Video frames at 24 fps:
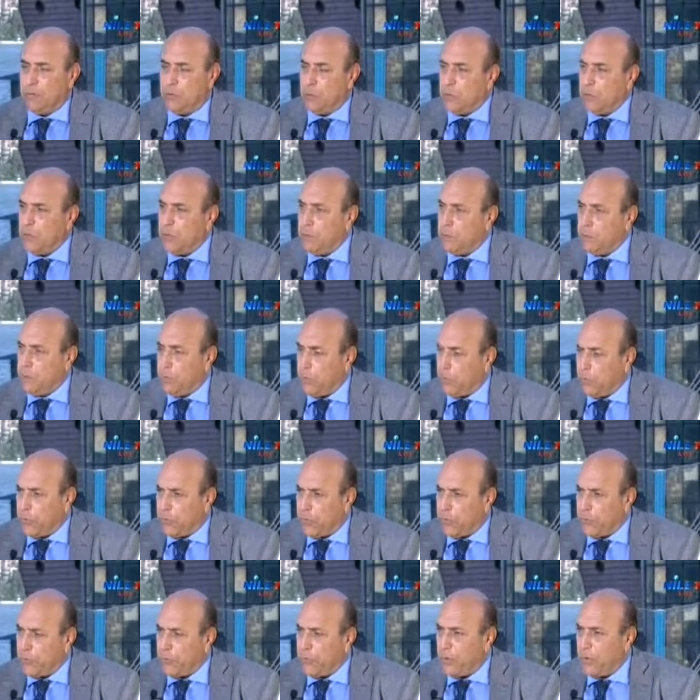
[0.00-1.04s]
between
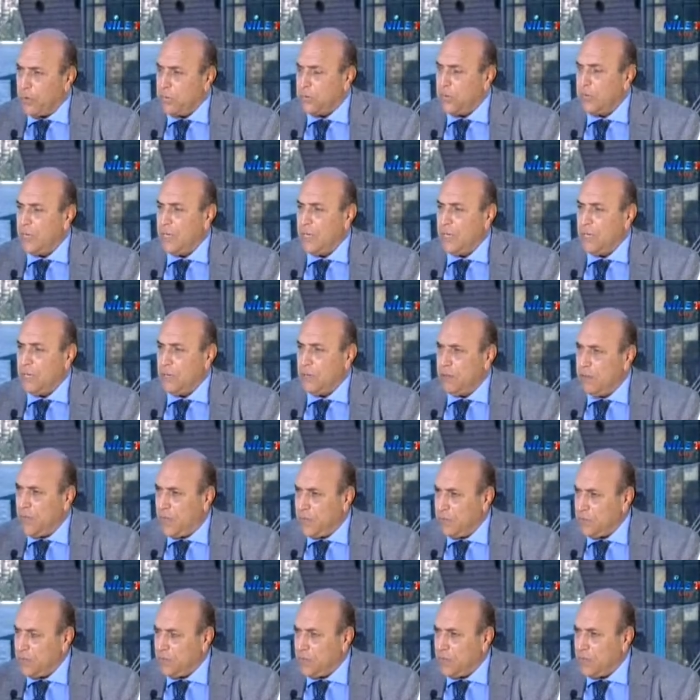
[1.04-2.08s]
both of us,
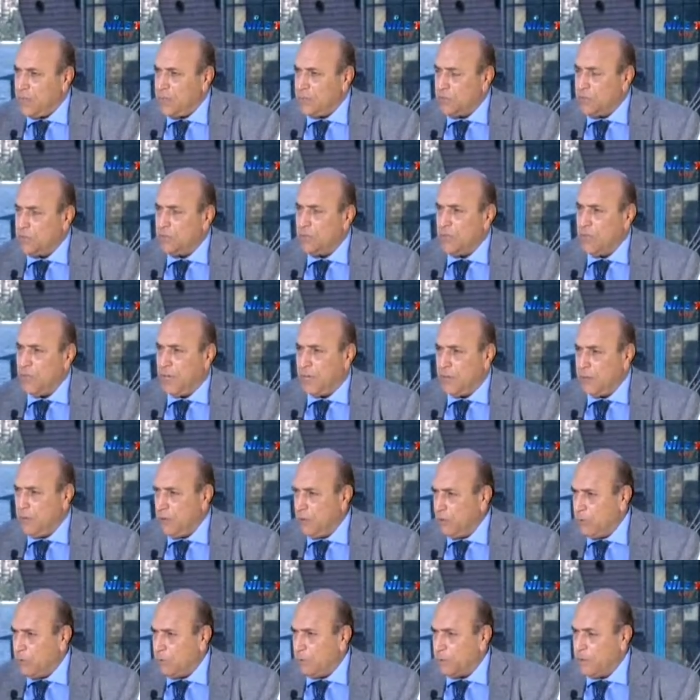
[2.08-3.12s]
United States and
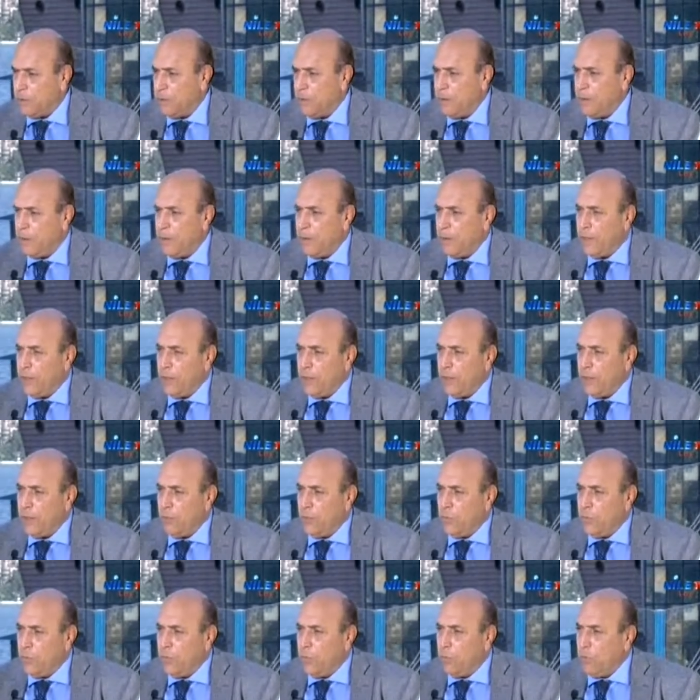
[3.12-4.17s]
Europe.
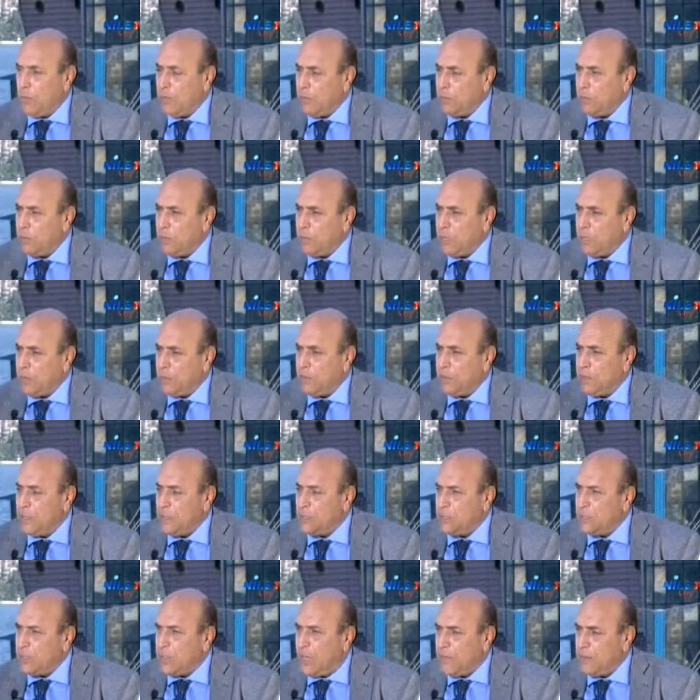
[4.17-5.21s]
Mm-hmm. We want to keep
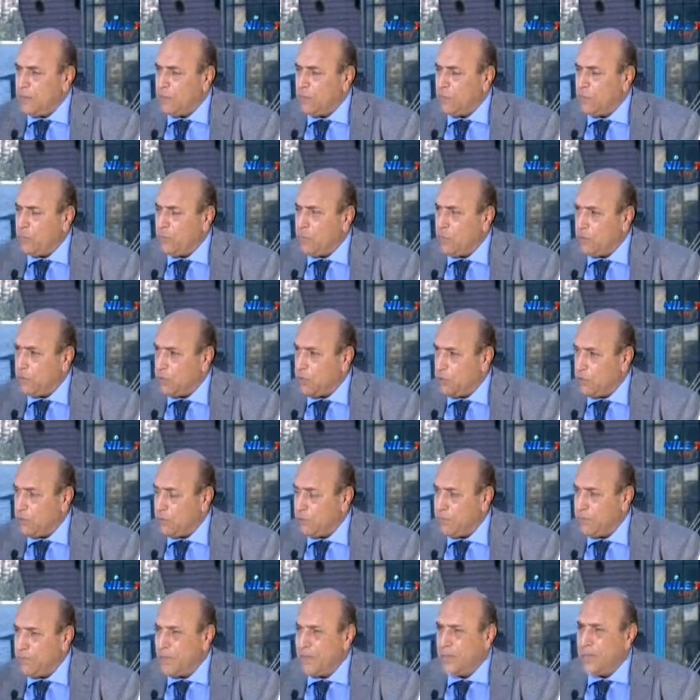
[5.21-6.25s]
this kind of
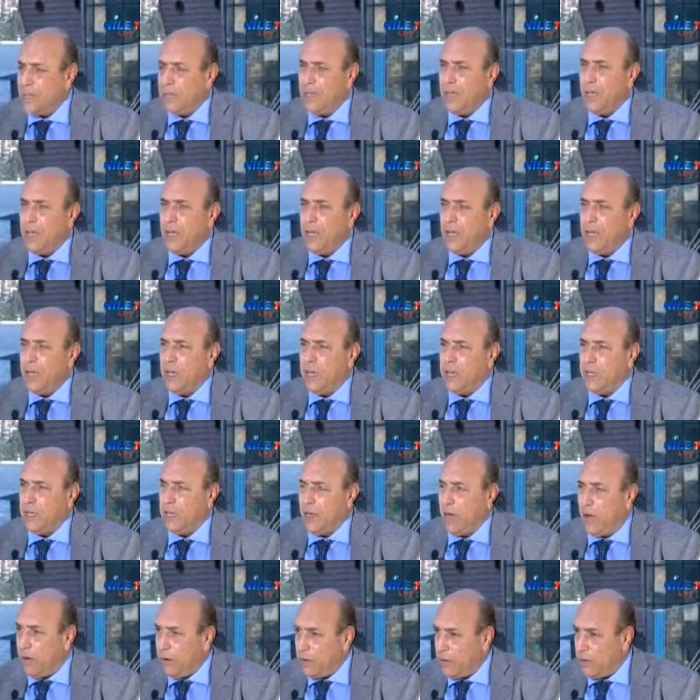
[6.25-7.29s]
friendship uh,
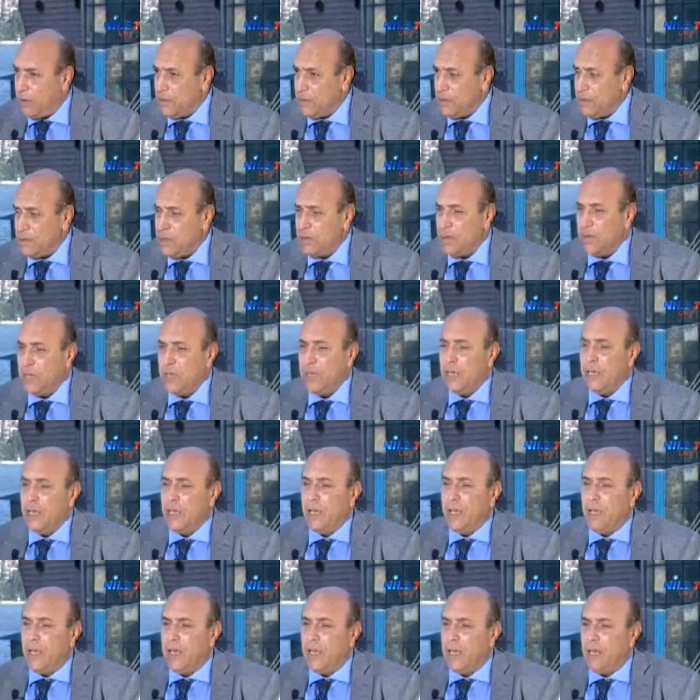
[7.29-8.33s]
on
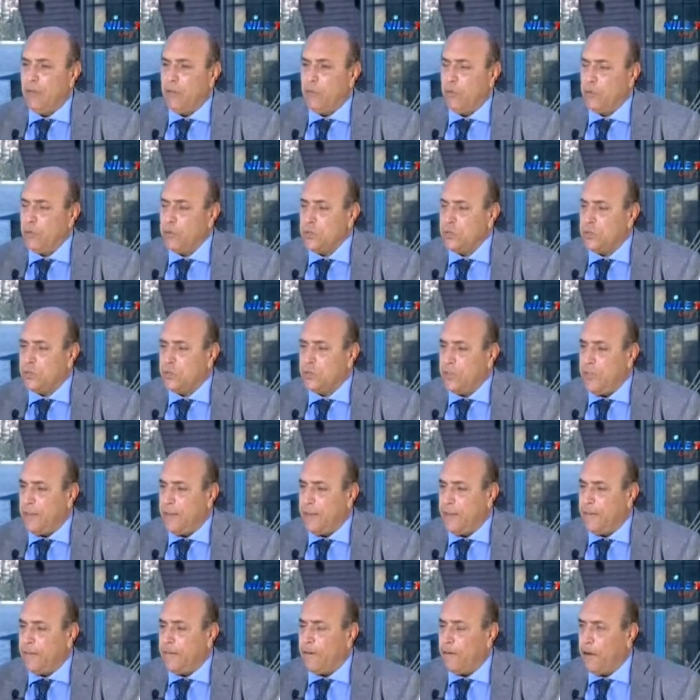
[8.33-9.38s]
uh, for the
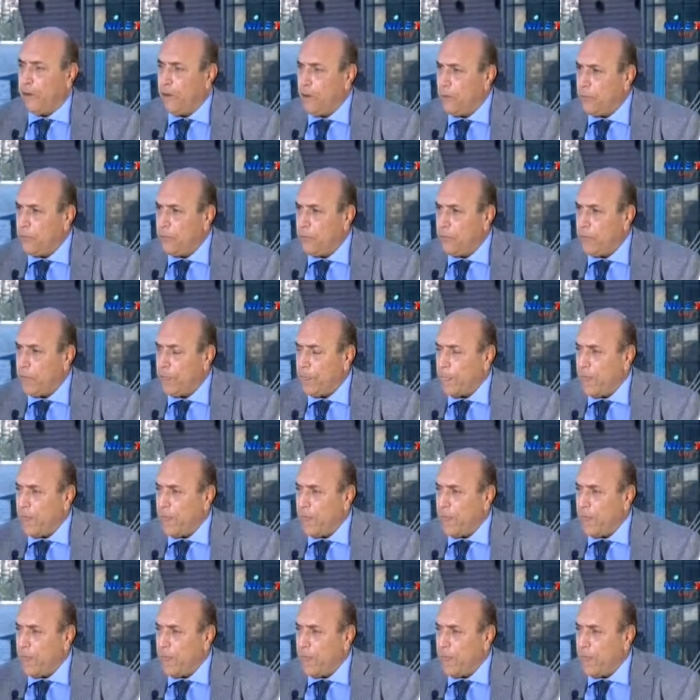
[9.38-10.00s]
sake of